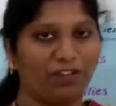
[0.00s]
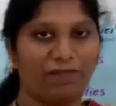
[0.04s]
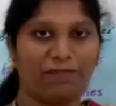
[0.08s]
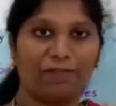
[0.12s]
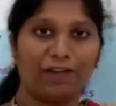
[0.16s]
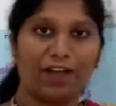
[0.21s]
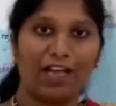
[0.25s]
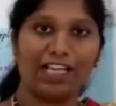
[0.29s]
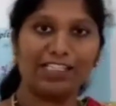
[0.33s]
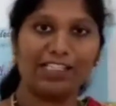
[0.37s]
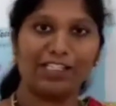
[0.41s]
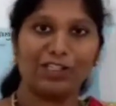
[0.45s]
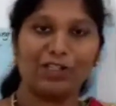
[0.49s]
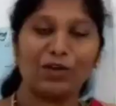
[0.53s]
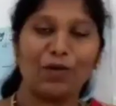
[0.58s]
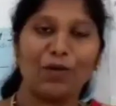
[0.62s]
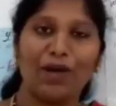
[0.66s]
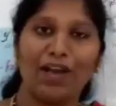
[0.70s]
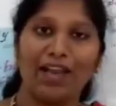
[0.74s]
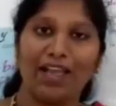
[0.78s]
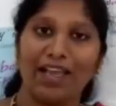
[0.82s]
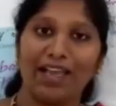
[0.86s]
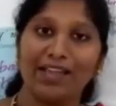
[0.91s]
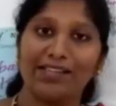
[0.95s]
The first
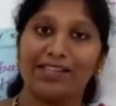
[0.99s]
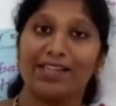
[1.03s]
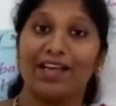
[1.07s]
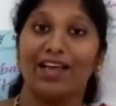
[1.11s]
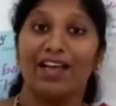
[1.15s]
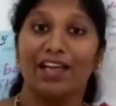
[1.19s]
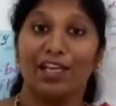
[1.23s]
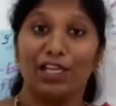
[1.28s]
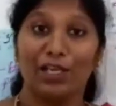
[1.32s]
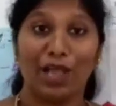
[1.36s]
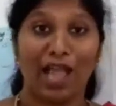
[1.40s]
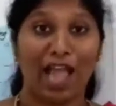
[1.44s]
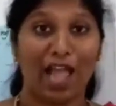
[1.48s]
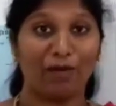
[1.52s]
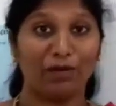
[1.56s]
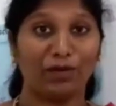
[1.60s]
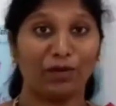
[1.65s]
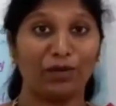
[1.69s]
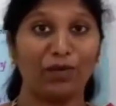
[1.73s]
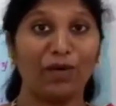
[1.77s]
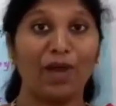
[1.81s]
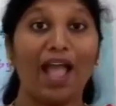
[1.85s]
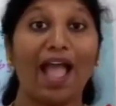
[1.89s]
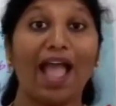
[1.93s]
rule is you
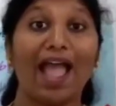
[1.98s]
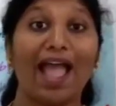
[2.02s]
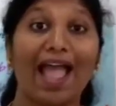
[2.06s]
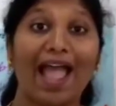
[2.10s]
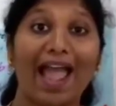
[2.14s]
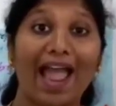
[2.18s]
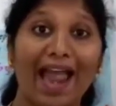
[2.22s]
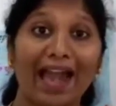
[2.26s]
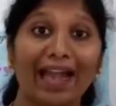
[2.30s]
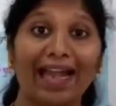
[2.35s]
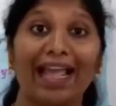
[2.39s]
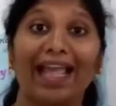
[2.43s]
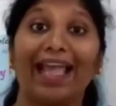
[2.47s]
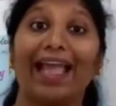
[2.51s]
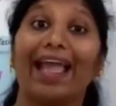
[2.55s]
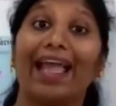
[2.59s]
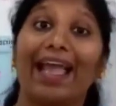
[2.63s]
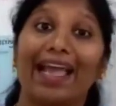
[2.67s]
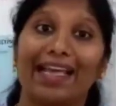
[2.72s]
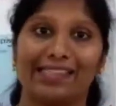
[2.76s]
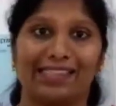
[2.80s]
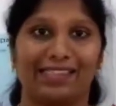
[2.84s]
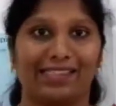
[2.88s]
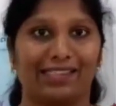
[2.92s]
have to add
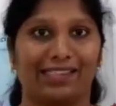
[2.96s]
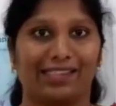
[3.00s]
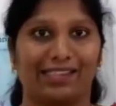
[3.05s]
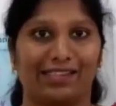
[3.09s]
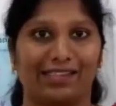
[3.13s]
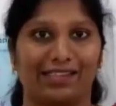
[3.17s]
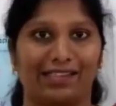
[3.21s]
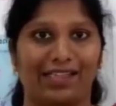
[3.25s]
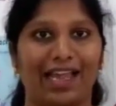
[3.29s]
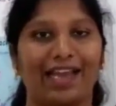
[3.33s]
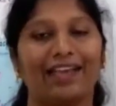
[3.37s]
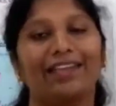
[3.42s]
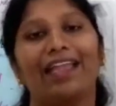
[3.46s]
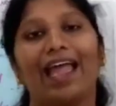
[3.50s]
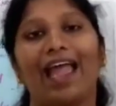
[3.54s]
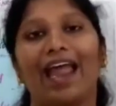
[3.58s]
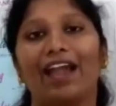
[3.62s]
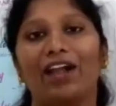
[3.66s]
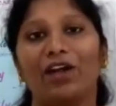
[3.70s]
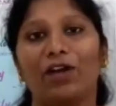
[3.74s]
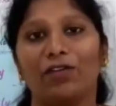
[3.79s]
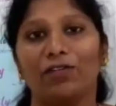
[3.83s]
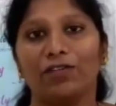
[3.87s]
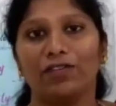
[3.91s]
S at the
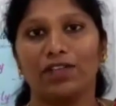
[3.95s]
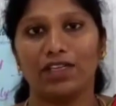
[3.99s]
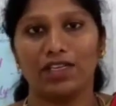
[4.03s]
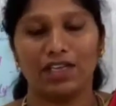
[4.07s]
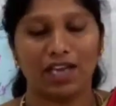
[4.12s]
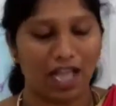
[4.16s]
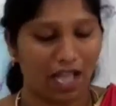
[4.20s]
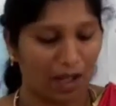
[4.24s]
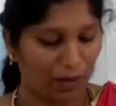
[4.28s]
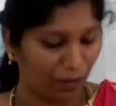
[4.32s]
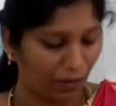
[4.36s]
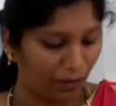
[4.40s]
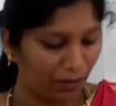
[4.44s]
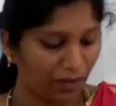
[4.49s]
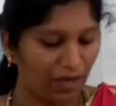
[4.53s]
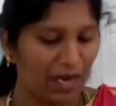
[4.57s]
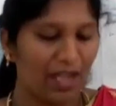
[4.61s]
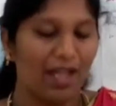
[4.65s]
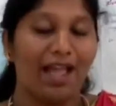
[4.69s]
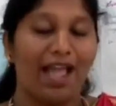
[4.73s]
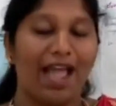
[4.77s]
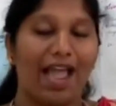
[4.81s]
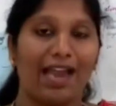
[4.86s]
end of the noun.